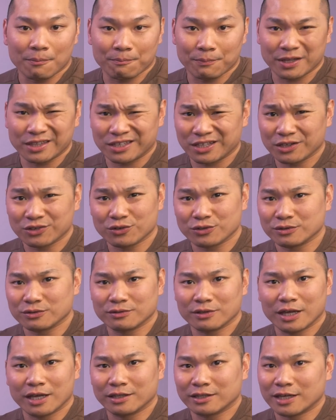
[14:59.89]
But the other
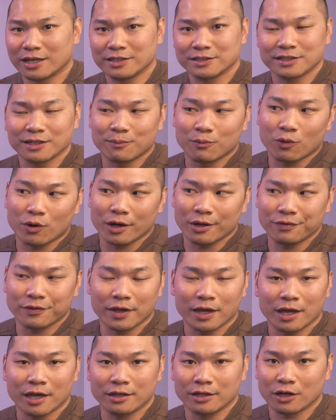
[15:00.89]
NCase M1
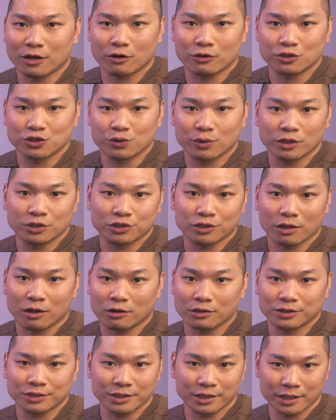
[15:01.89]
and NR200
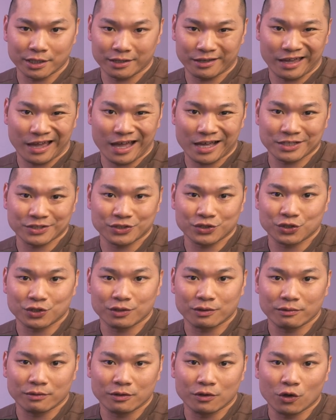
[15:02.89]
largely has
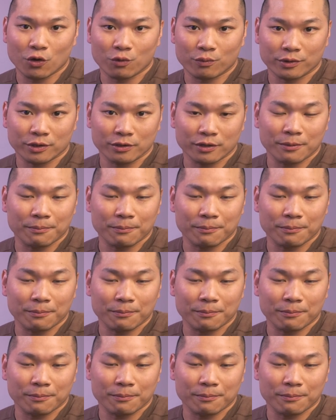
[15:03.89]
no real